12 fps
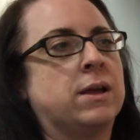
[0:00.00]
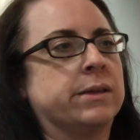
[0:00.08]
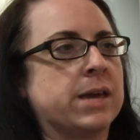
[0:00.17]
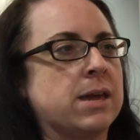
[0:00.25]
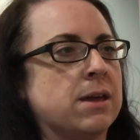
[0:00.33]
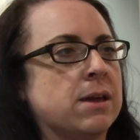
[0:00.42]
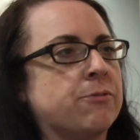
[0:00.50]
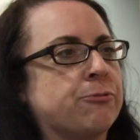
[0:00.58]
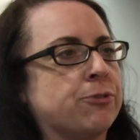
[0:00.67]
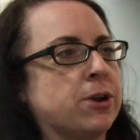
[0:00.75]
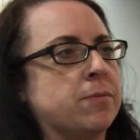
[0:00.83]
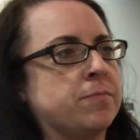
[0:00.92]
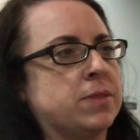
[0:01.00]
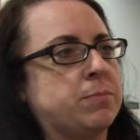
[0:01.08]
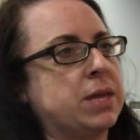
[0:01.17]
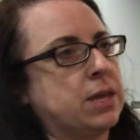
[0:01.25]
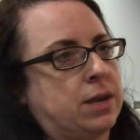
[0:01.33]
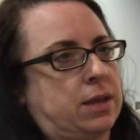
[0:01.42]
Okay, from the
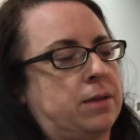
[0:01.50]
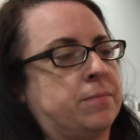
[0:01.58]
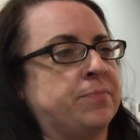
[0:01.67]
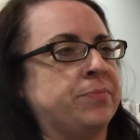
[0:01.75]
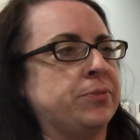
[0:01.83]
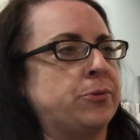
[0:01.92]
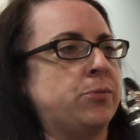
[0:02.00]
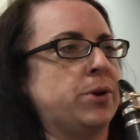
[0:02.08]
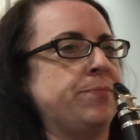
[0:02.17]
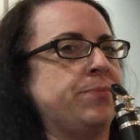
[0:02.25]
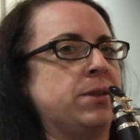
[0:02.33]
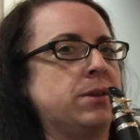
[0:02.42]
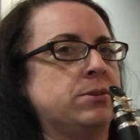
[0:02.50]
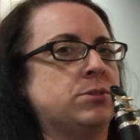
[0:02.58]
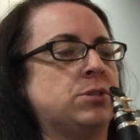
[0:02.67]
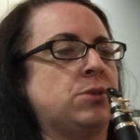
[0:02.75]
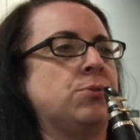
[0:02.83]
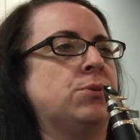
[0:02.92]
beginning. 1,
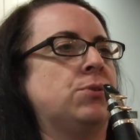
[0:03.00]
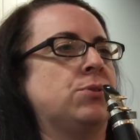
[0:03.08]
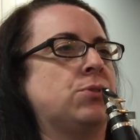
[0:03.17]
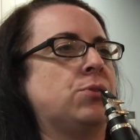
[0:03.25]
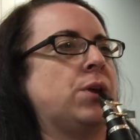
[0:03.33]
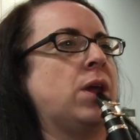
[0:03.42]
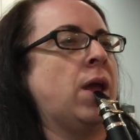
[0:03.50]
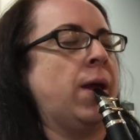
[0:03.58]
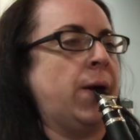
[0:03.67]
2, 3,